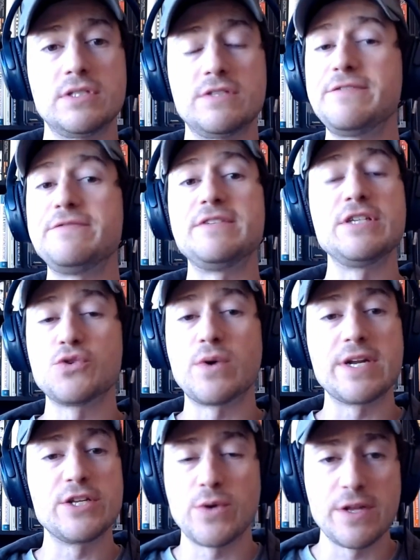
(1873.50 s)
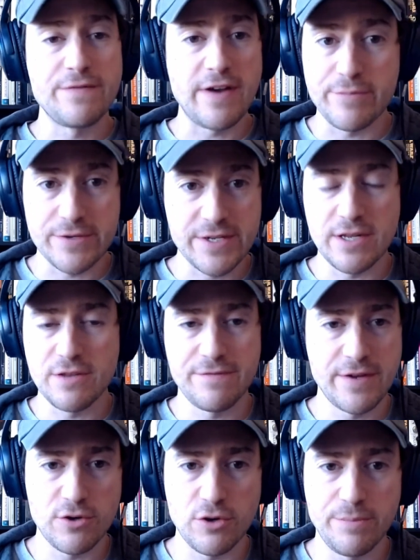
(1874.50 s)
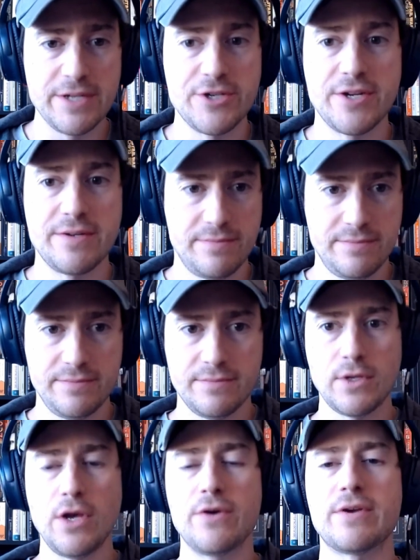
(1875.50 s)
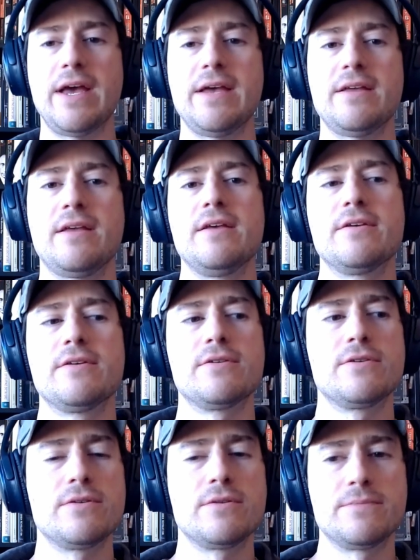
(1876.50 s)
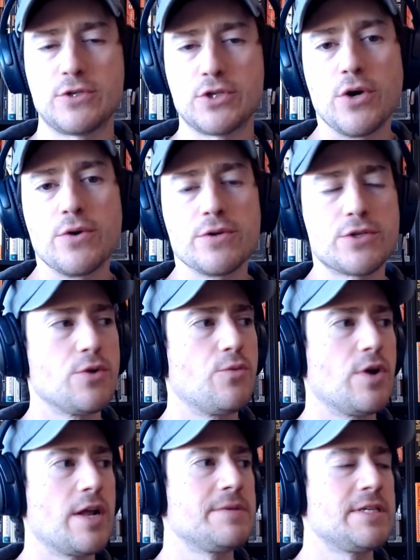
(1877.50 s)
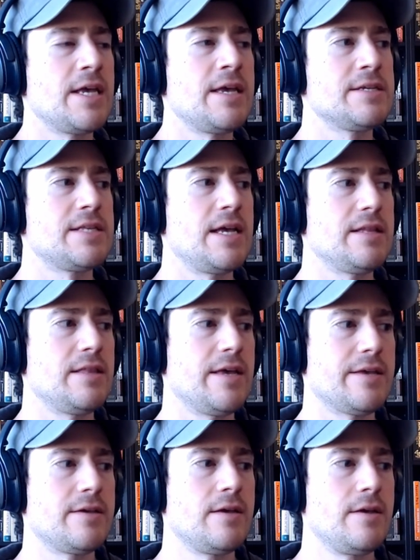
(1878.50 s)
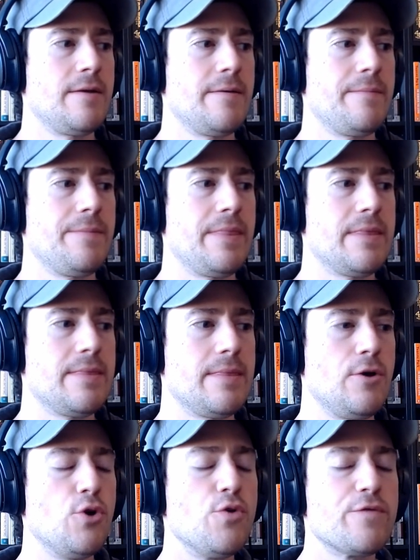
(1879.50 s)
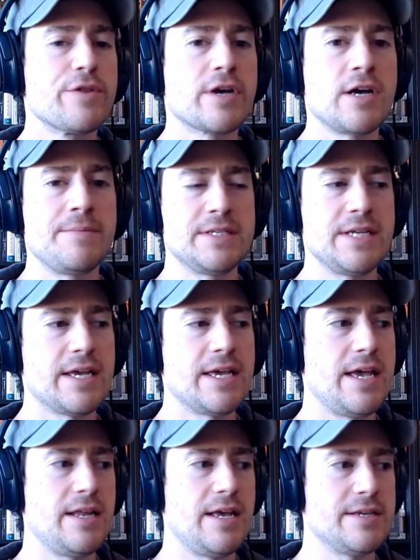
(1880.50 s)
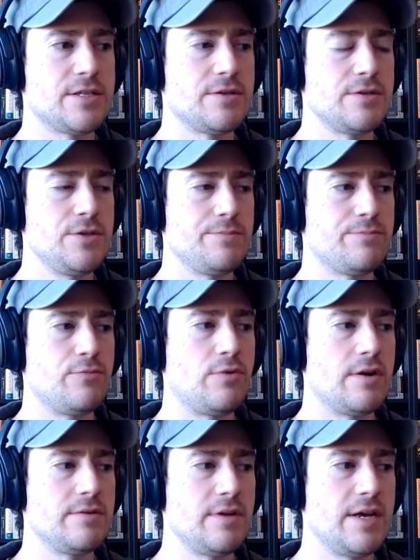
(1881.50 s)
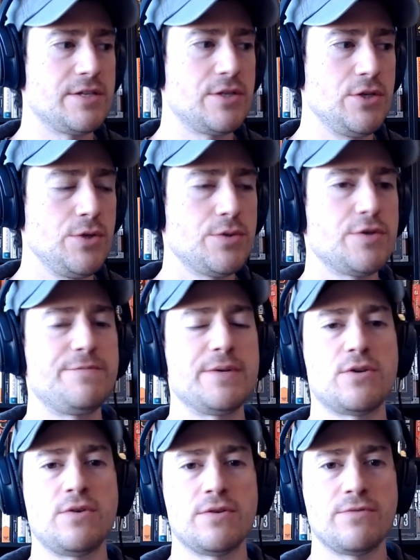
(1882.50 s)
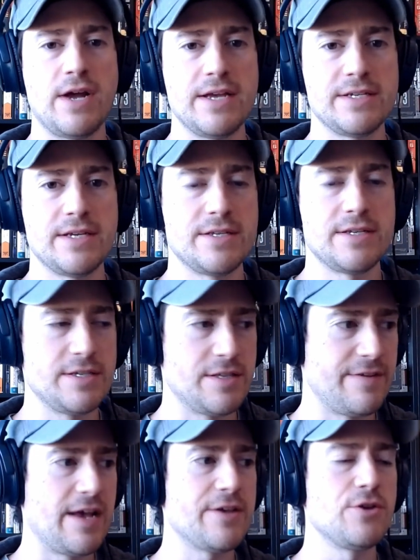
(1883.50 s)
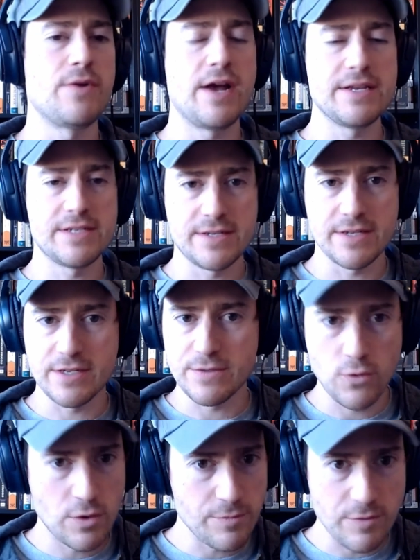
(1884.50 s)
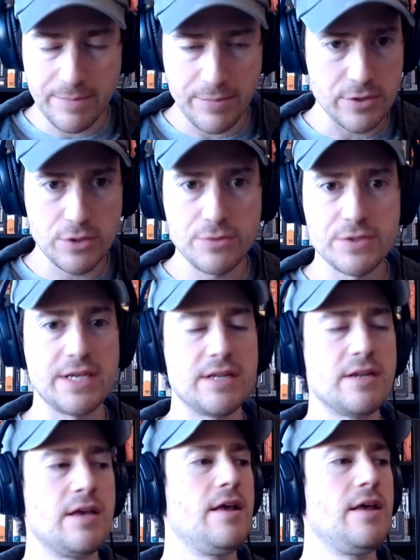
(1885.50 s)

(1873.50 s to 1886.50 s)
15, 20, 25% of the federal budget. Okay. So what I'm saying is that, like, over the coming decade, as the use of Bitcoin rises and as the value rises and as more and more people use it,